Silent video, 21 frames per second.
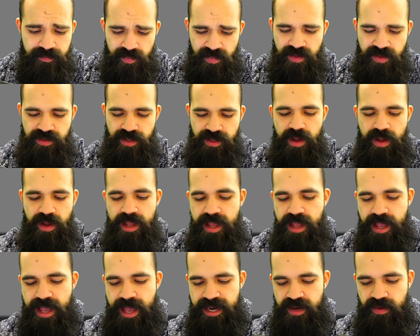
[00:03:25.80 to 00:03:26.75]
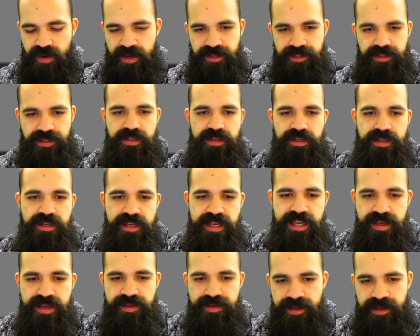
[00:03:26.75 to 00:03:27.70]
So, anyways,
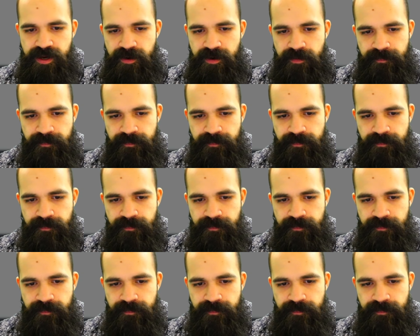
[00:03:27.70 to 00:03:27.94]
ETH here.